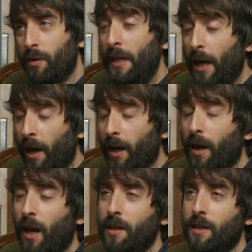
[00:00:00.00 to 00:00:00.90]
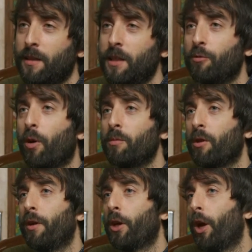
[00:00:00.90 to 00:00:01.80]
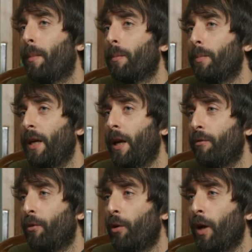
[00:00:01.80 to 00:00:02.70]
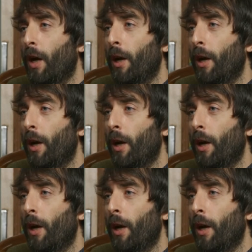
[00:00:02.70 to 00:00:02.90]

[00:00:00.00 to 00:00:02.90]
highlighted these forms of economic behavior